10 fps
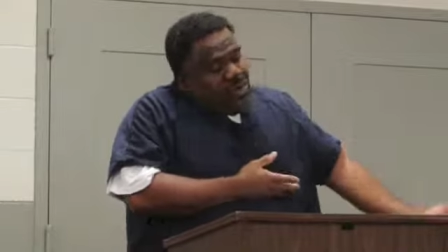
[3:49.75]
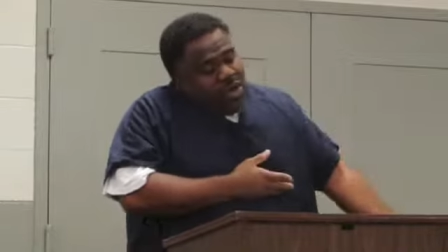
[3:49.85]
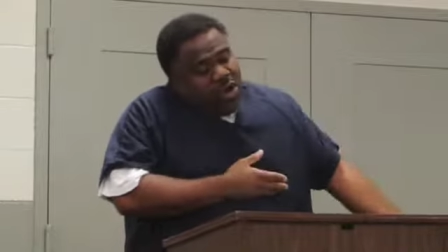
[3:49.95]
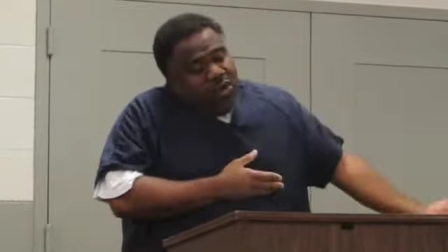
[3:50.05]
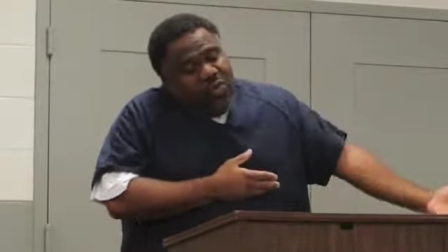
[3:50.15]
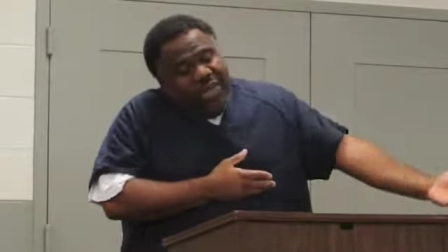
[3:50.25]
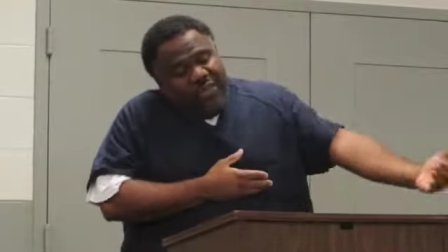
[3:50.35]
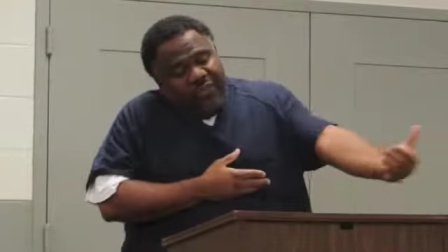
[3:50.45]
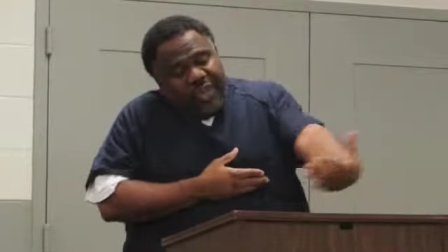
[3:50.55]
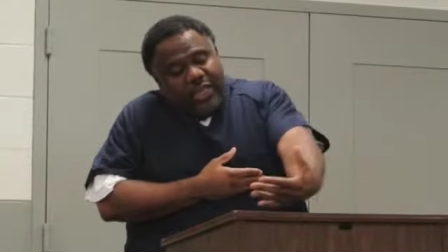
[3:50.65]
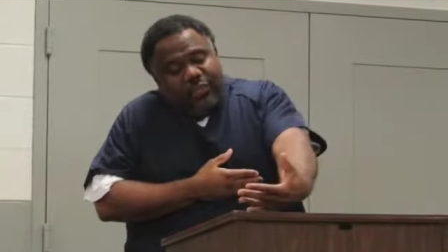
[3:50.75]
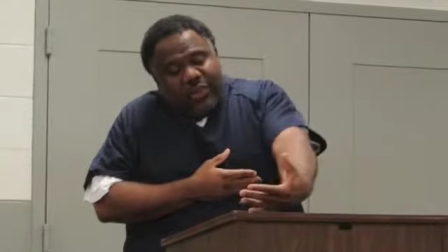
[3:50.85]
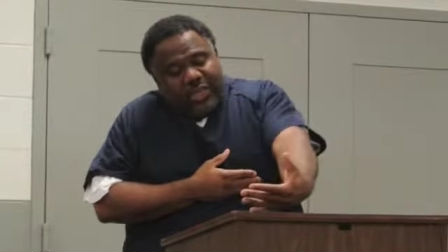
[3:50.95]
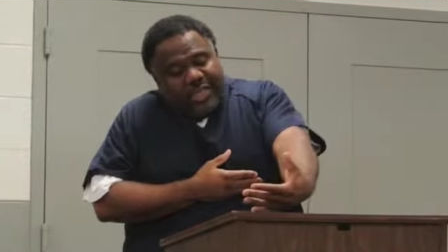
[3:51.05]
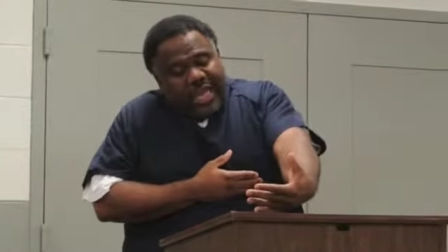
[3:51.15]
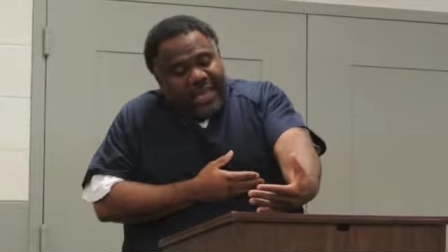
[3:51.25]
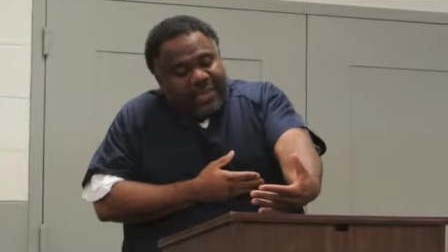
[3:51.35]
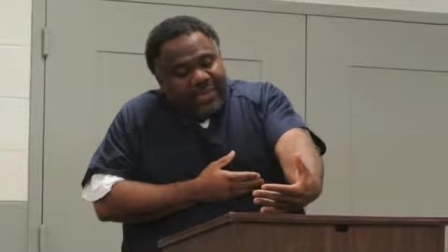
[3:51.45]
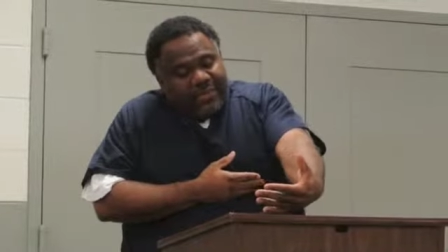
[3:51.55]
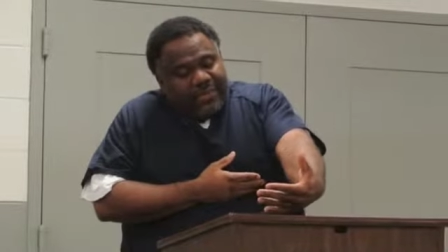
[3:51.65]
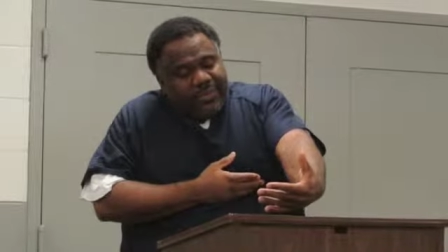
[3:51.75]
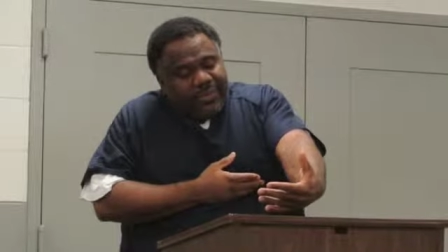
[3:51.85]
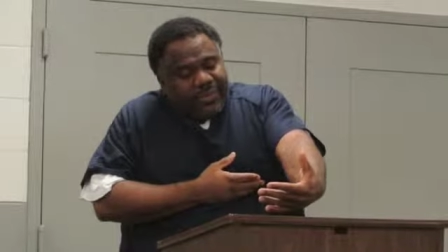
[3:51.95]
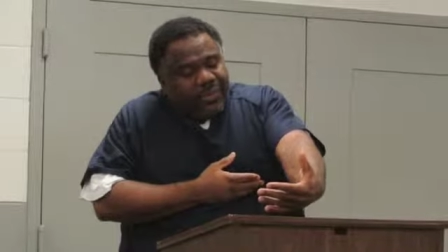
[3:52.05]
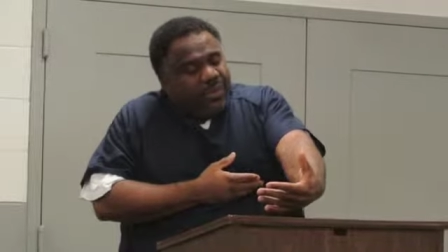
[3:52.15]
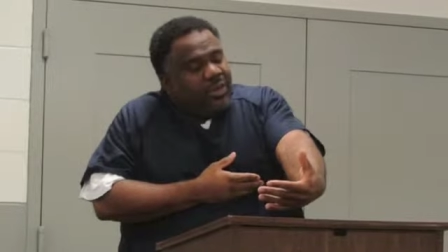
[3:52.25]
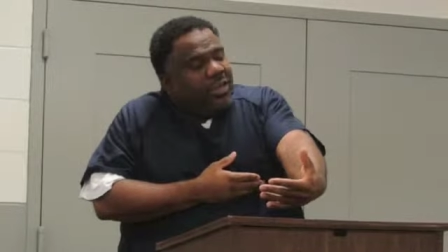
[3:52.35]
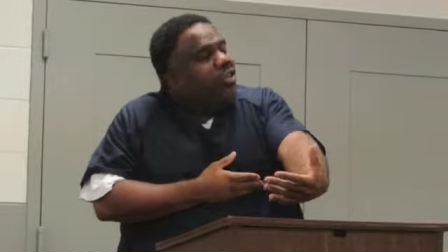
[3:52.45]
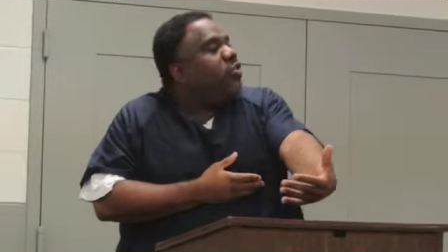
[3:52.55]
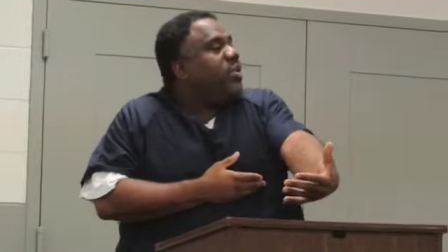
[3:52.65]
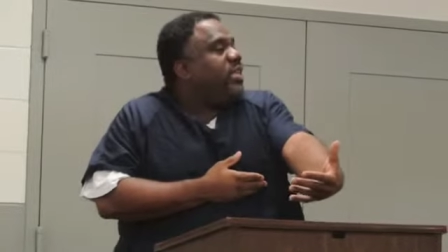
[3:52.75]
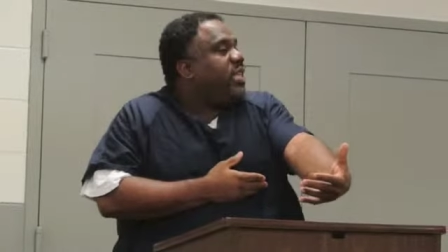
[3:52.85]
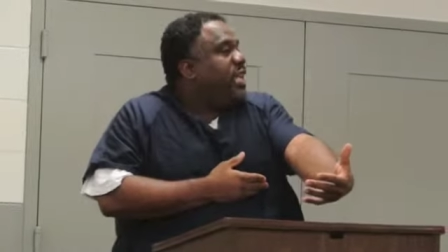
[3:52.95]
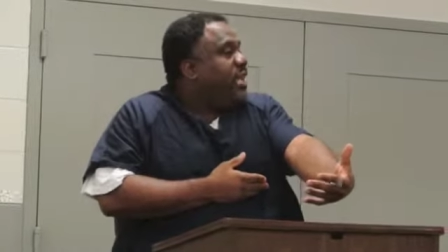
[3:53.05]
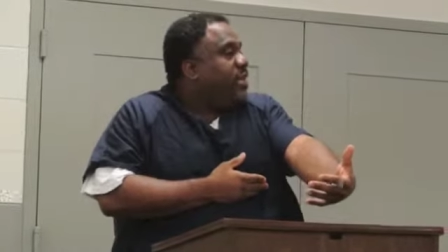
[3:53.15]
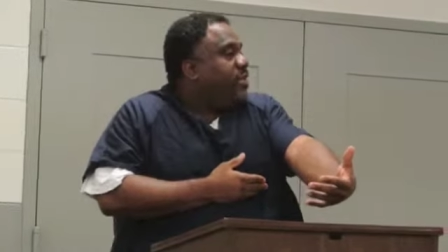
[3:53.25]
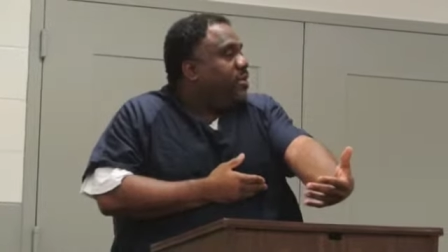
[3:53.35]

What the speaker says: On his Facebook status, you know what he said?